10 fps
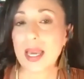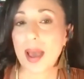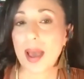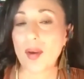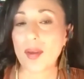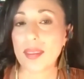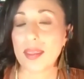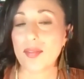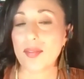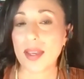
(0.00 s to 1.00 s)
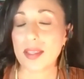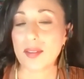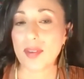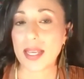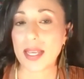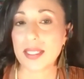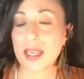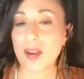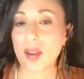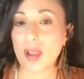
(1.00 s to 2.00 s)
about the effect of the
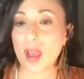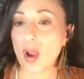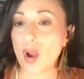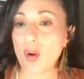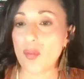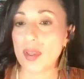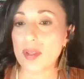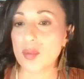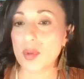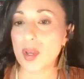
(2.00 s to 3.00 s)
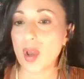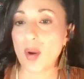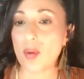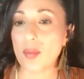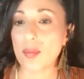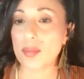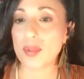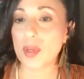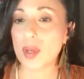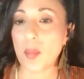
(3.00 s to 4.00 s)
vaccine on long COVID? Do we know
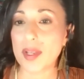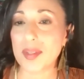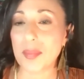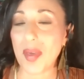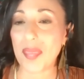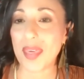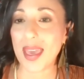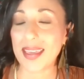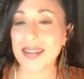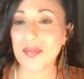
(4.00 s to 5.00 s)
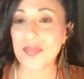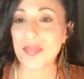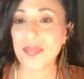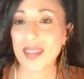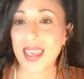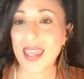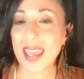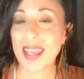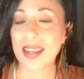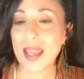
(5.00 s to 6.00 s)
much about that?
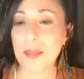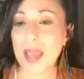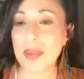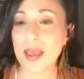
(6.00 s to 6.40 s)
And maybe